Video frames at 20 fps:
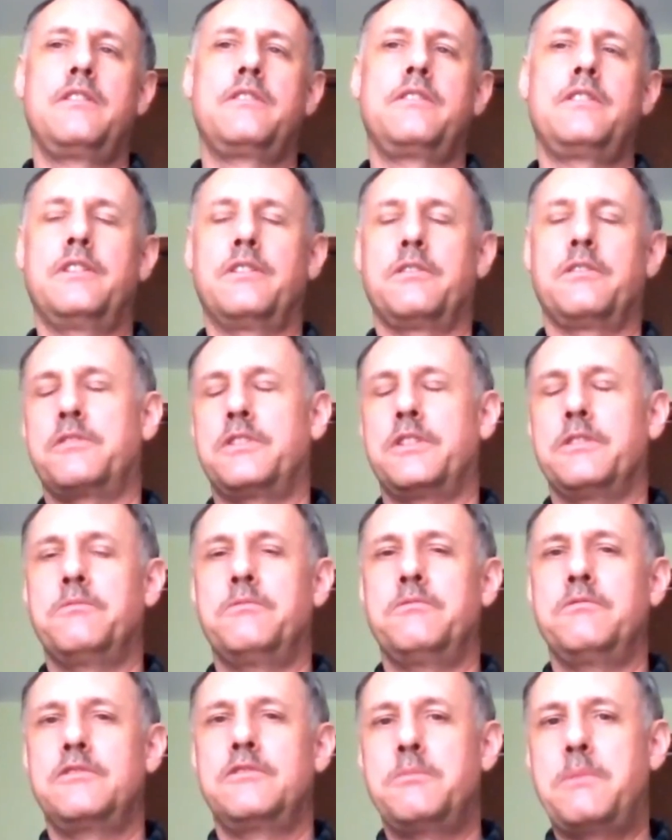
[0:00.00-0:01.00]
to
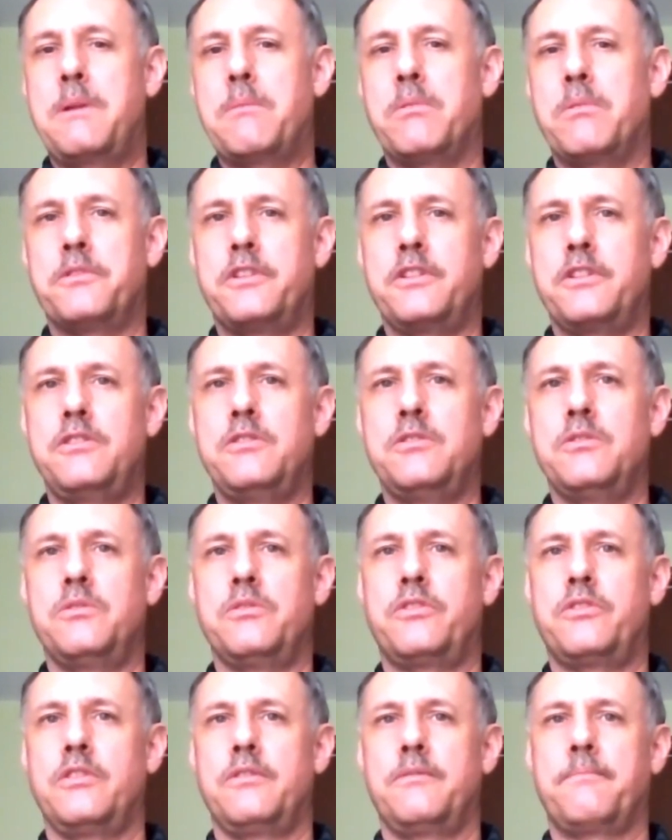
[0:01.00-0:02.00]
be able to
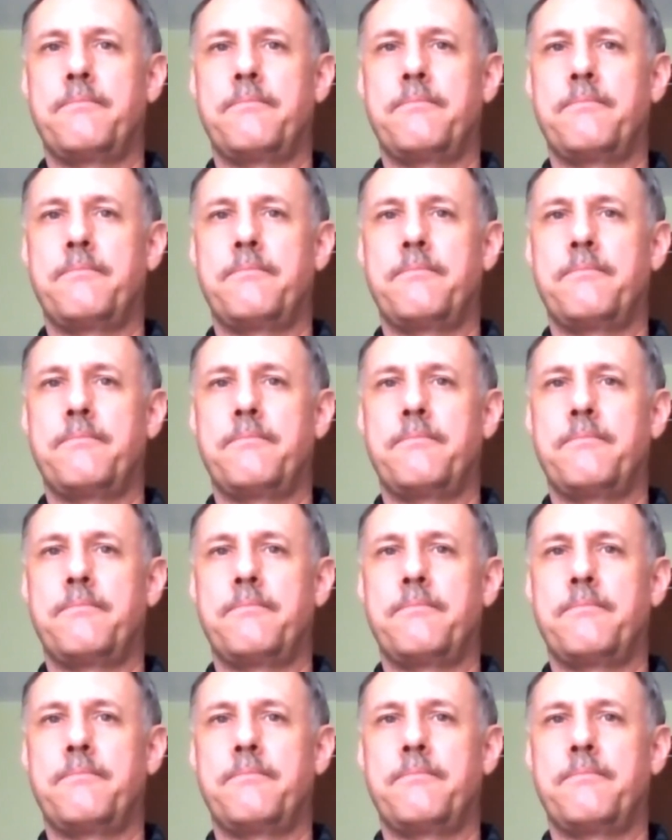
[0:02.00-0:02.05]
use.